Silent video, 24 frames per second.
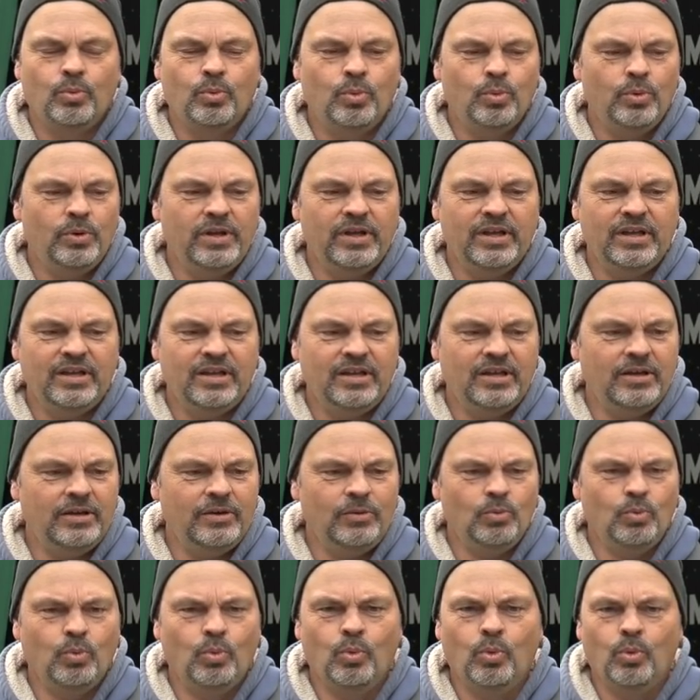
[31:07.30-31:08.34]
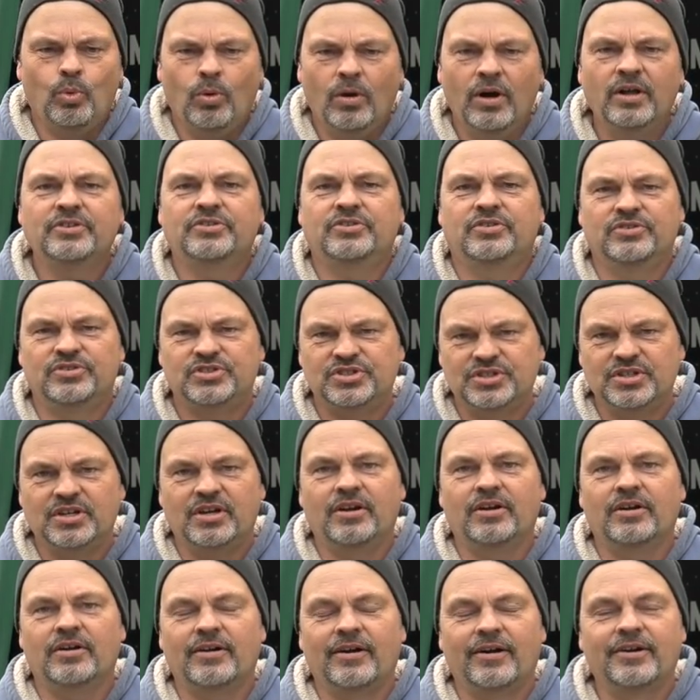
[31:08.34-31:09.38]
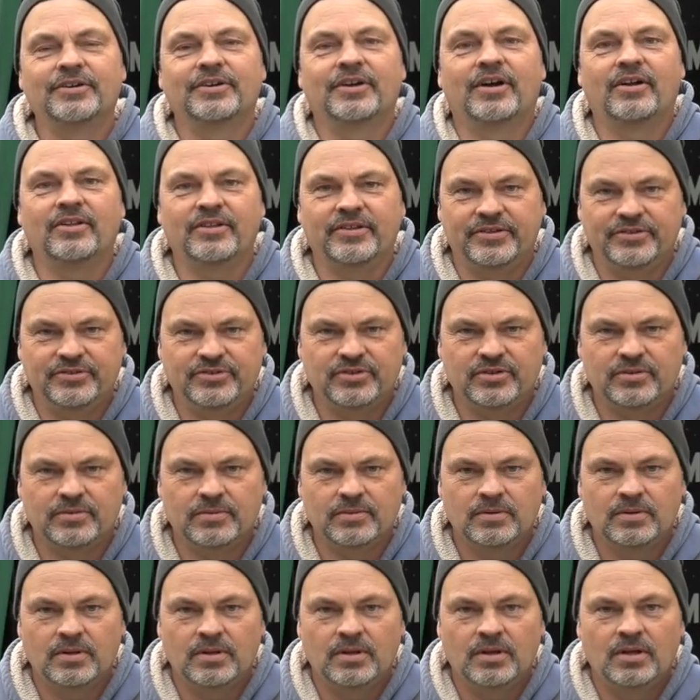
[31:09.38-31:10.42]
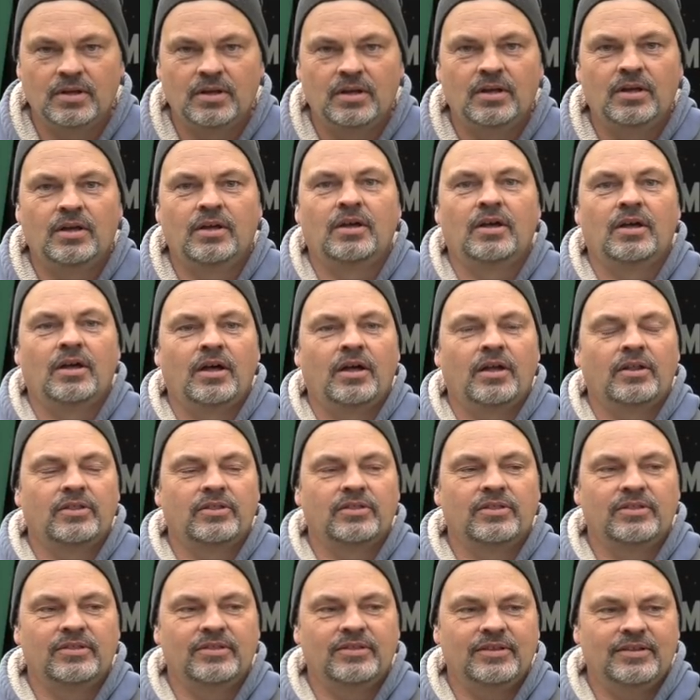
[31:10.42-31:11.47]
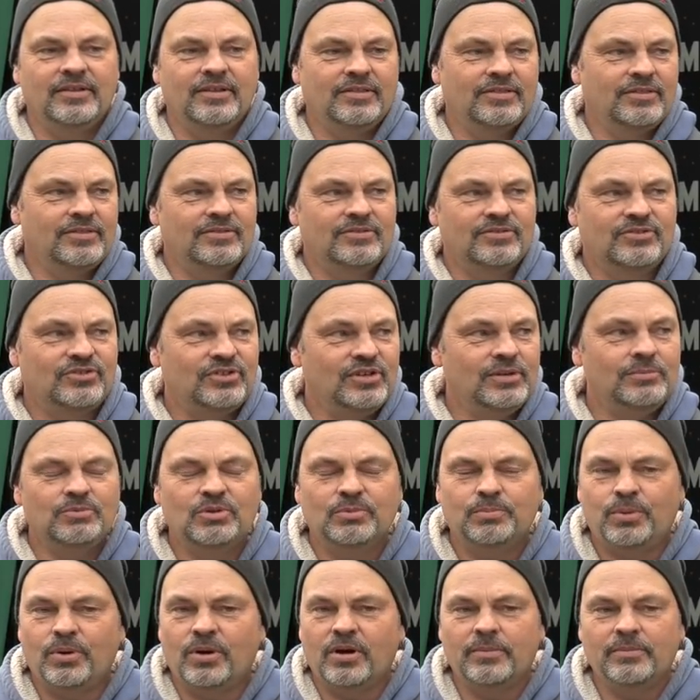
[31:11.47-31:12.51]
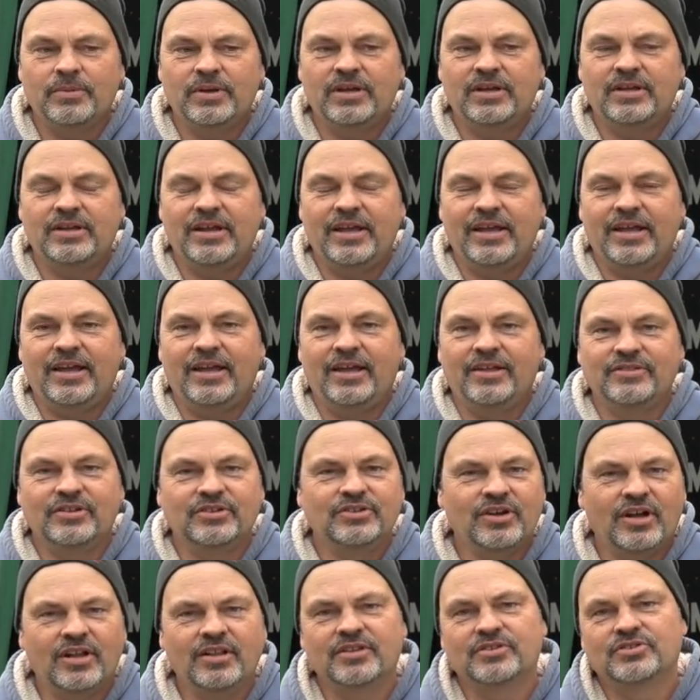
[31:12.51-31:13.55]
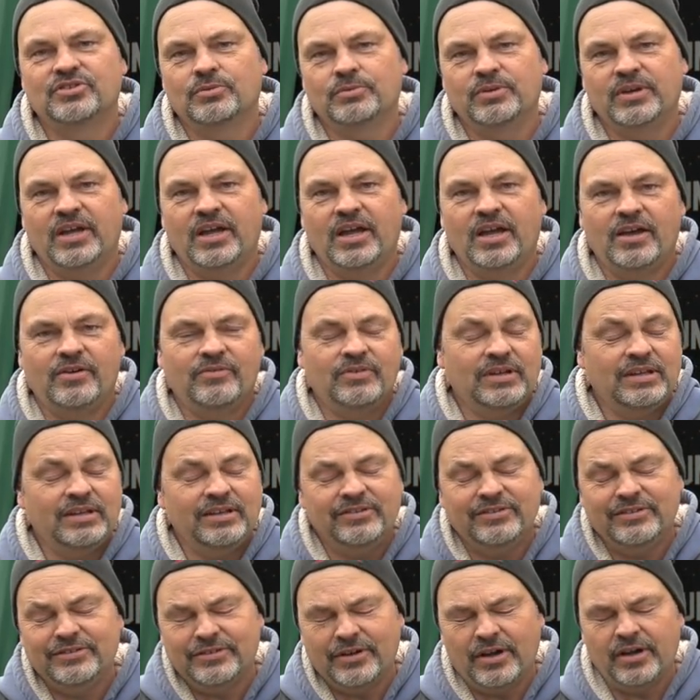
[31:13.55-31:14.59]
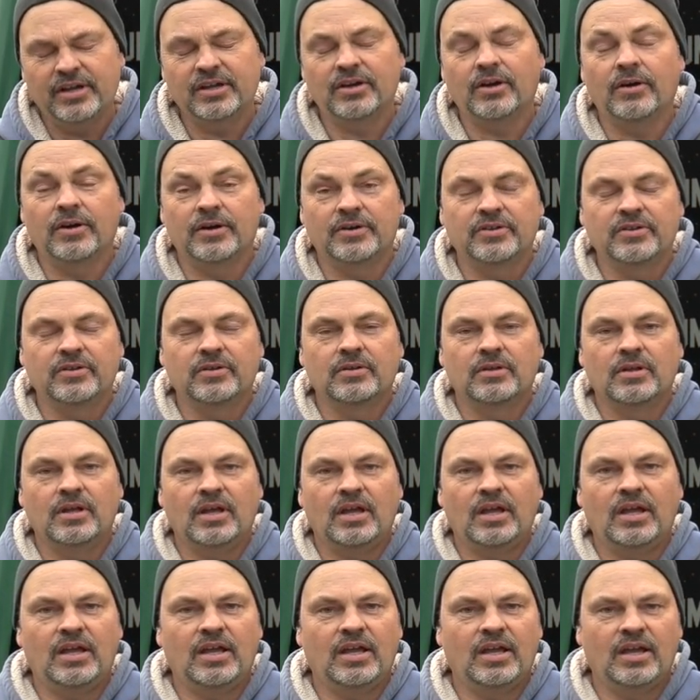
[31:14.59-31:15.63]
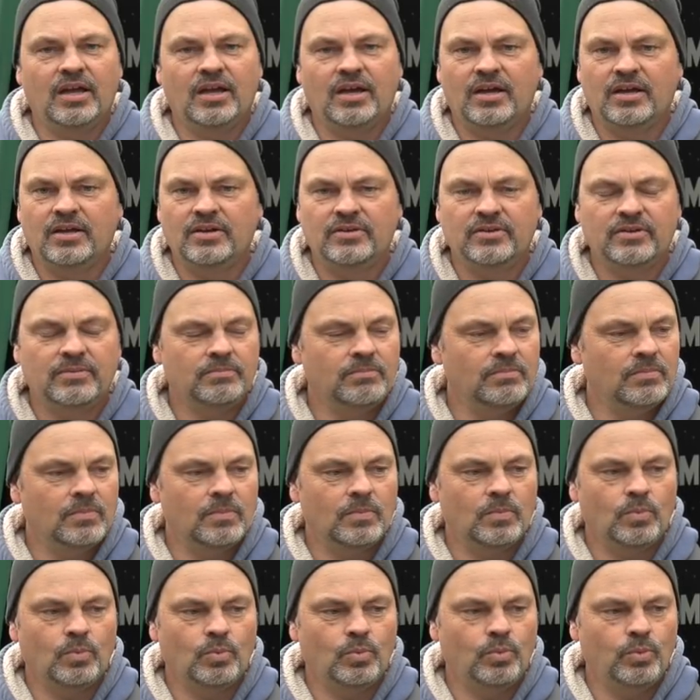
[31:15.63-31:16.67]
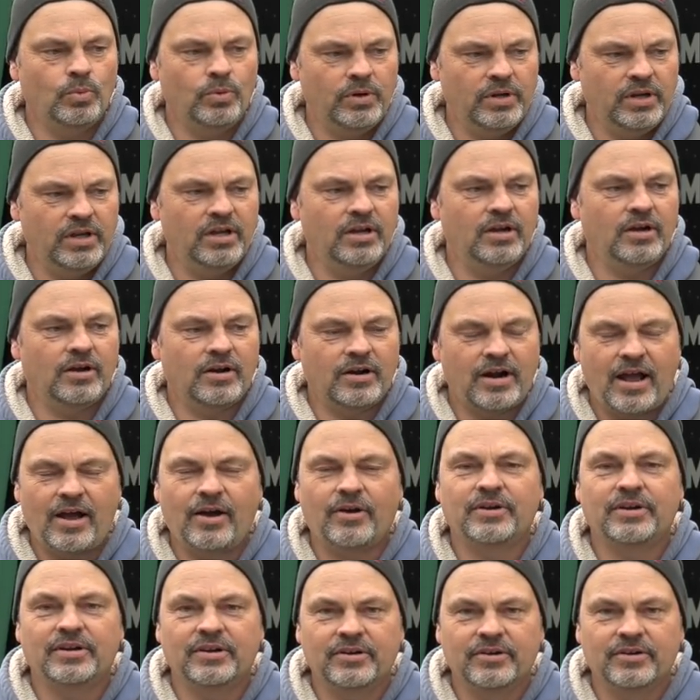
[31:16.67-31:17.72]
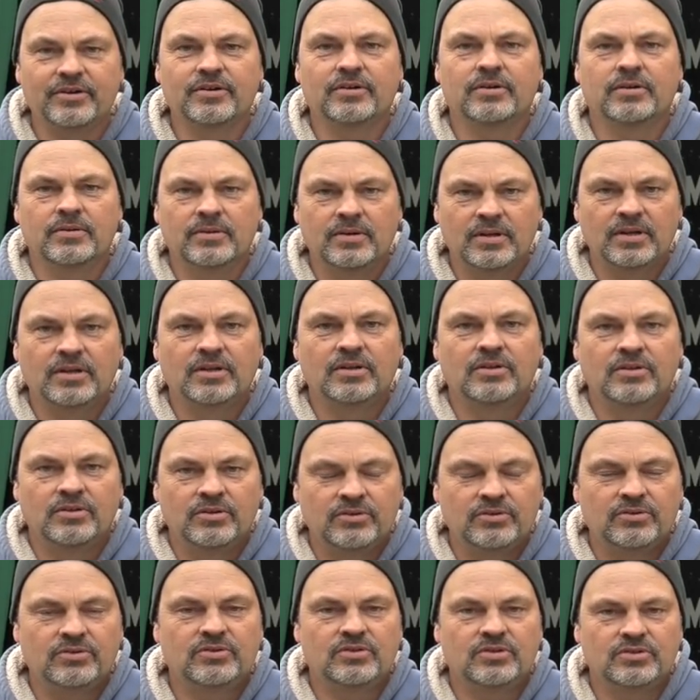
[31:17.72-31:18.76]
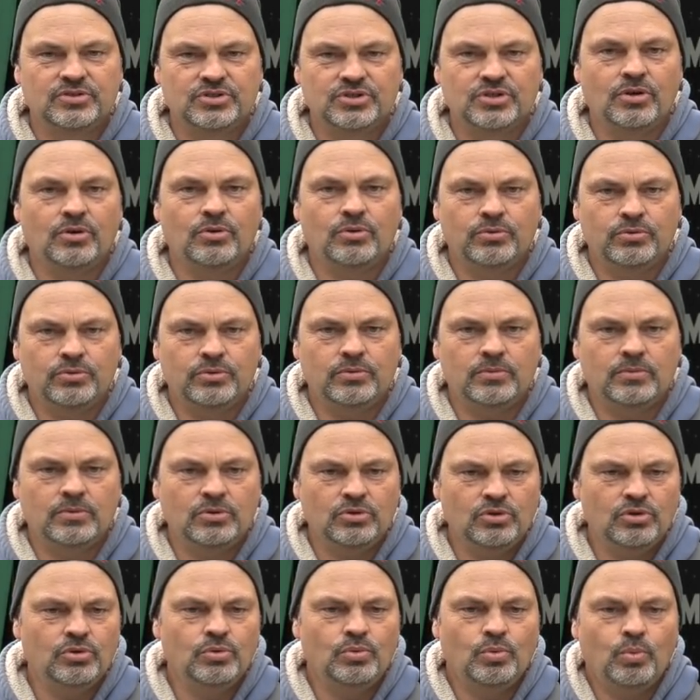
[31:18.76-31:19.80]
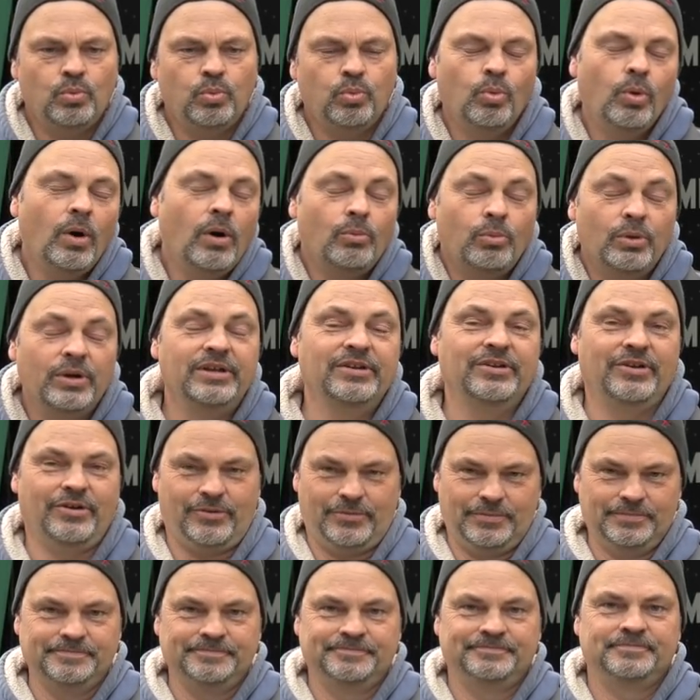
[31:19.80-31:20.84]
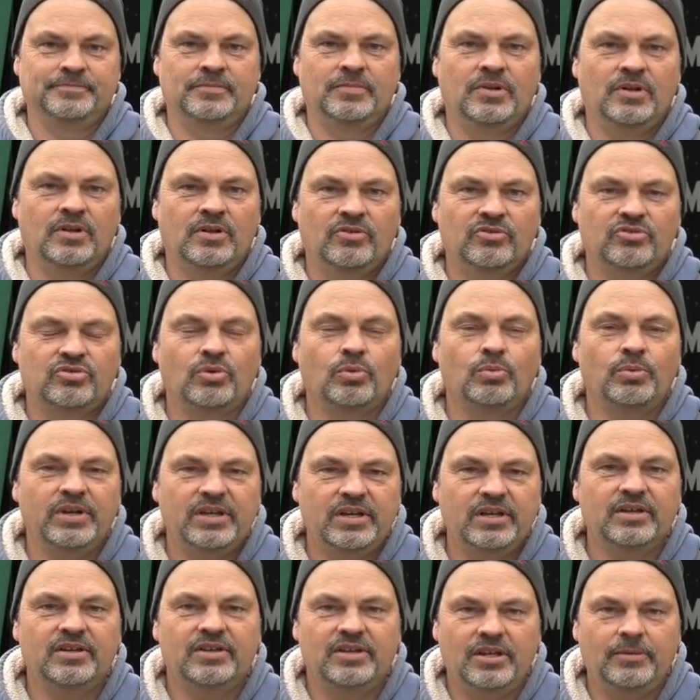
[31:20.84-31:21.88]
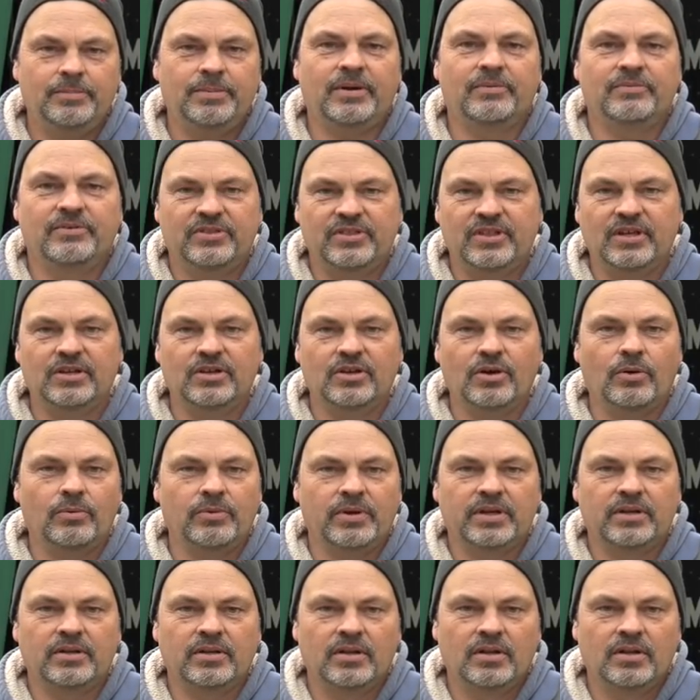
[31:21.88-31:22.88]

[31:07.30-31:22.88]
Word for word: We want to share our knowledge. The steam department and the knowledge that we have is a dying art, and we are out here to show you what we know so we can keep everything going.